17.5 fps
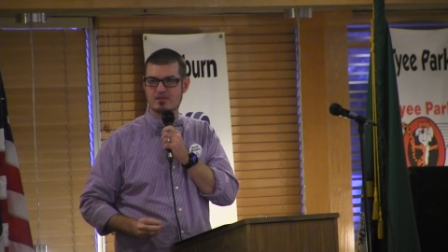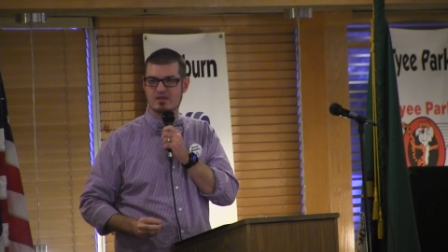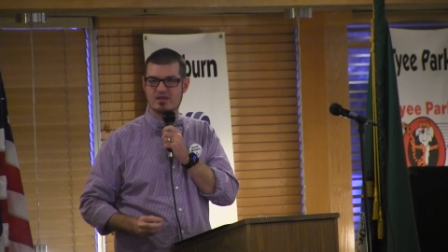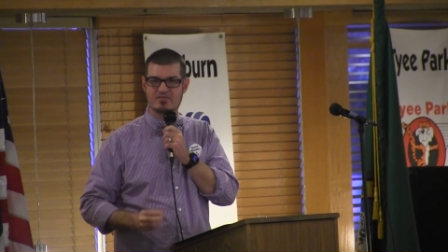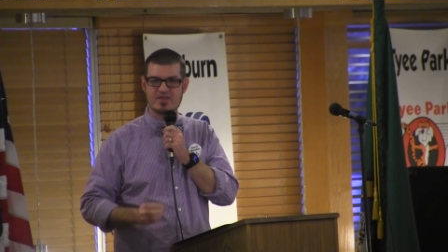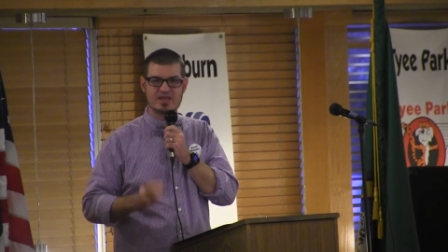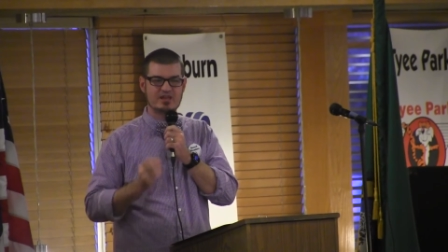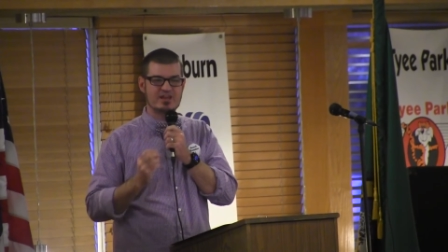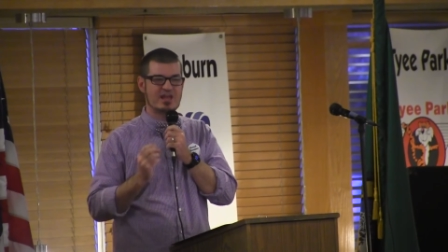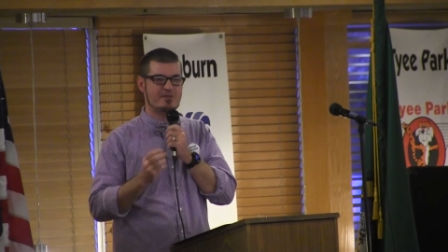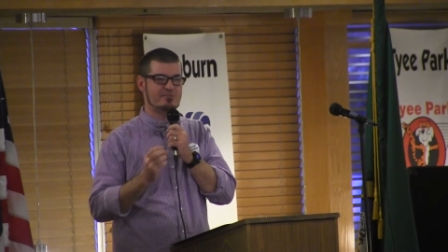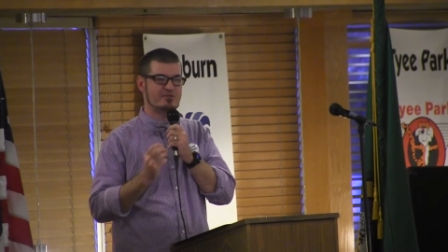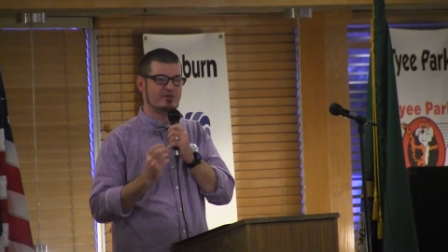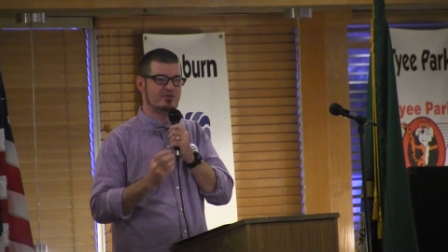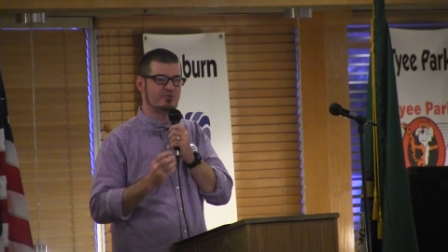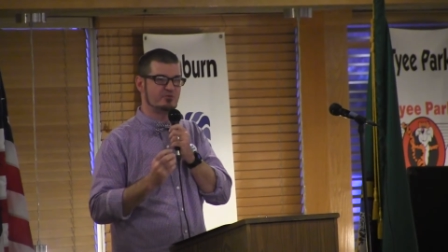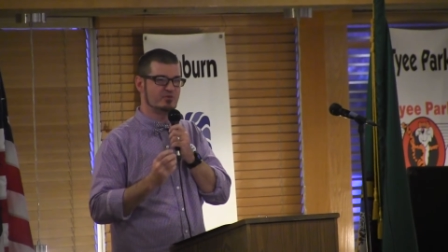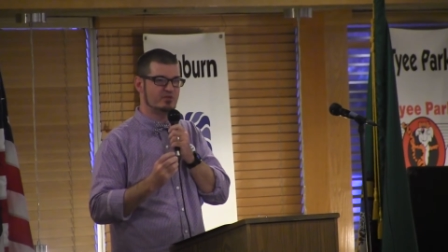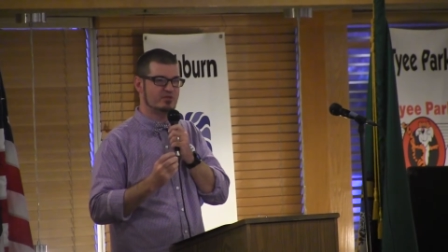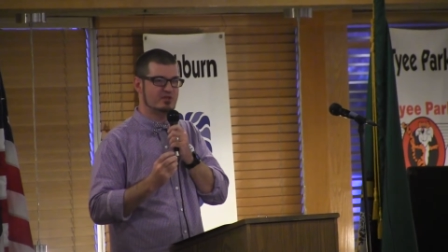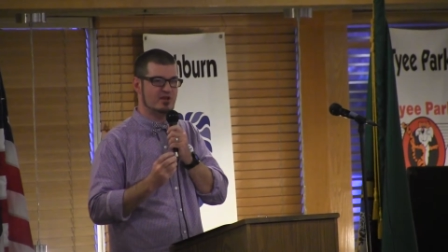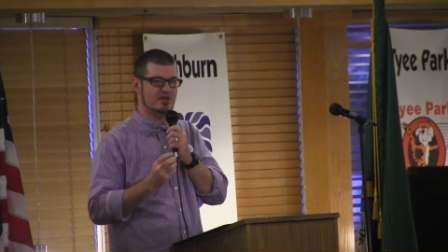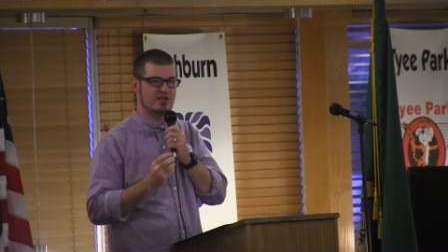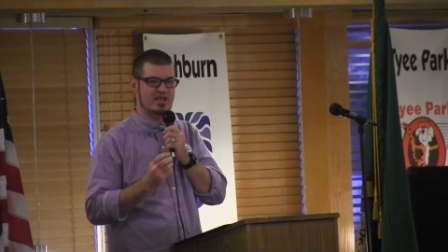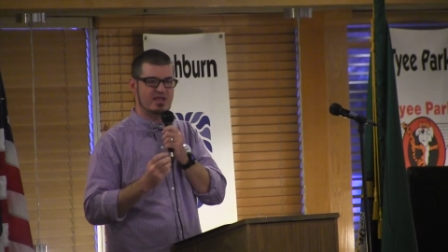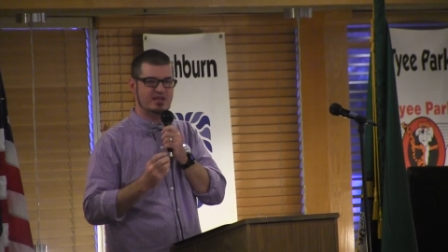And that can happen at a really
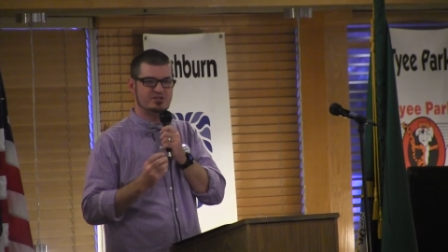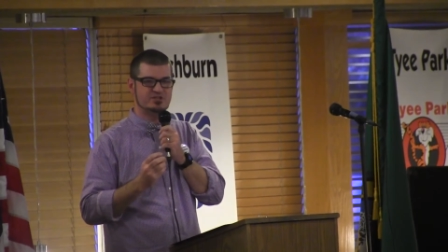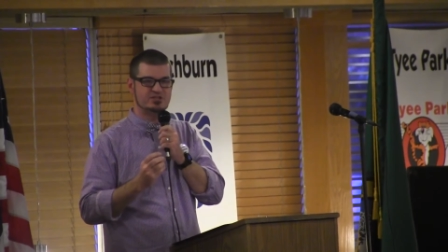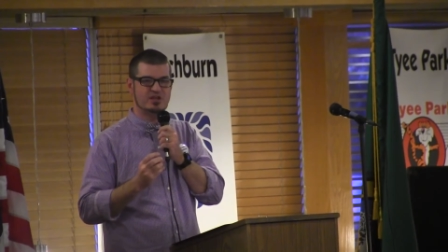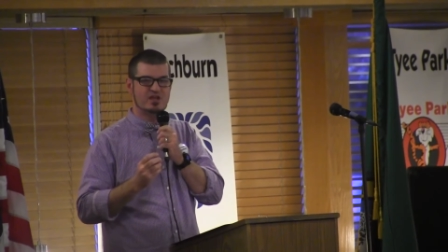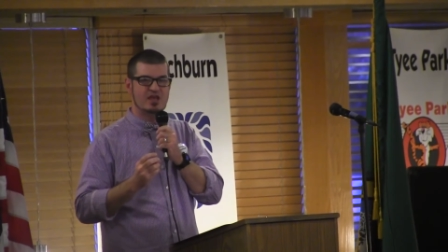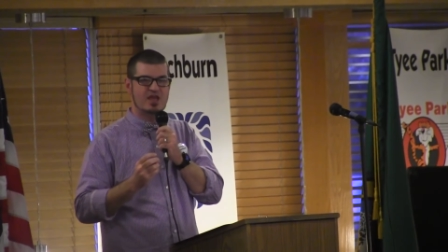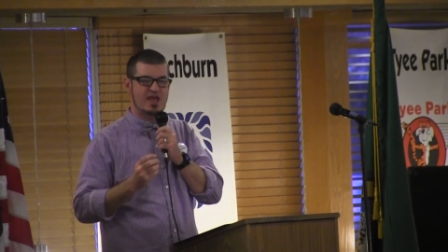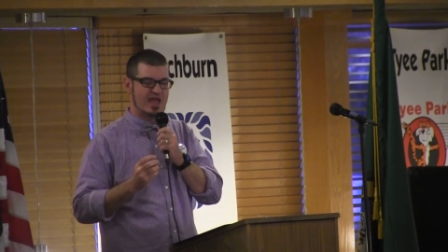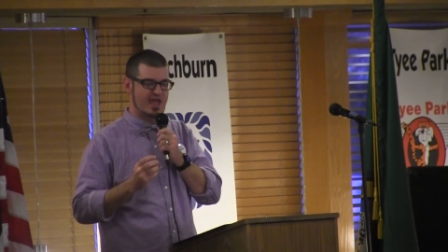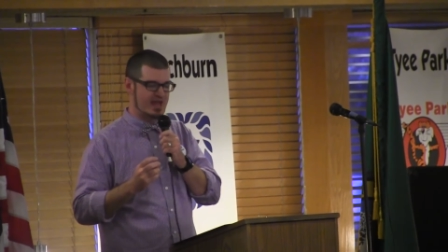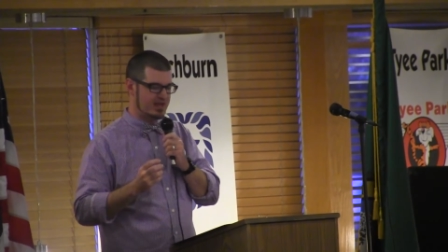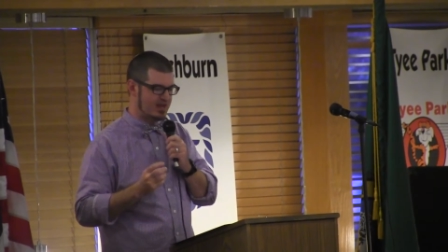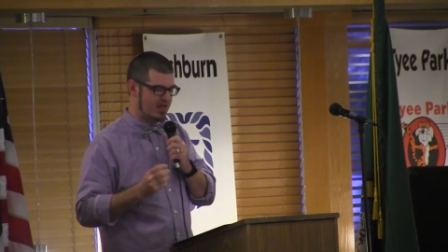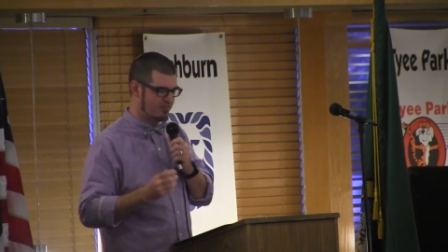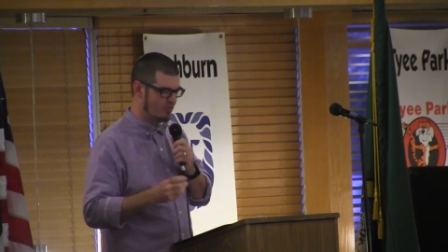young age. And,